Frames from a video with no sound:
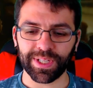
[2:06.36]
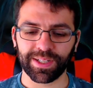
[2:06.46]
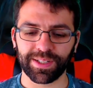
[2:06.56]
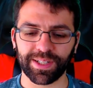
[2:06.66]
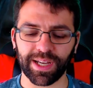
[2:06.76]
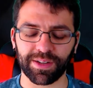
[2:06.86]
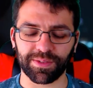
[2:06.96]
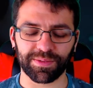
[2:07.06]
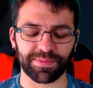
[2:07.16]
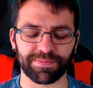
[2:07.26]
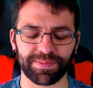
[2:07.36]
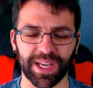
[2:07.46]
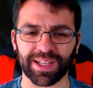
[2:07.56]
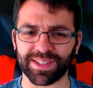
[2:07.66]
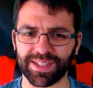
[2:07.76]
Now,
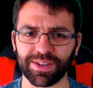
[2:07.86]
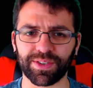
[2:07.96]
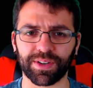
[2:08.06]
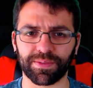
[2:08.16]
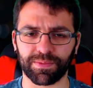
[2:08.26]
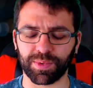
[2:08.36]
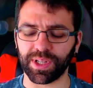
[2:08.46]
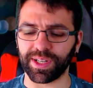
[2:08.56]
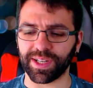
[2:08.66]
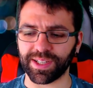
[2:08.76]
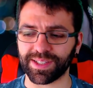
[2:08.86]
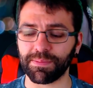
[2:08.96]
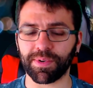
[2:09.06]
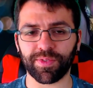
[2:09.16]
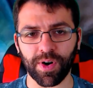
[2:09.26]
yeah, the soundtrack really nice. The
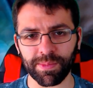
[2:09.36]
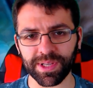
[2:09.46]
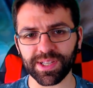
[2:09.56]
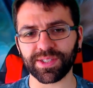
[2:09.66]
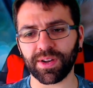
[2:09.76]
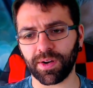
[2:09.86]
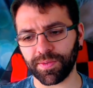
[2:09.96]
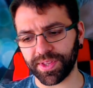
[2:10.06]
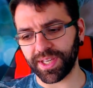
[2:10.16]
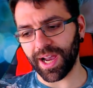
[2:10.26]
performances of the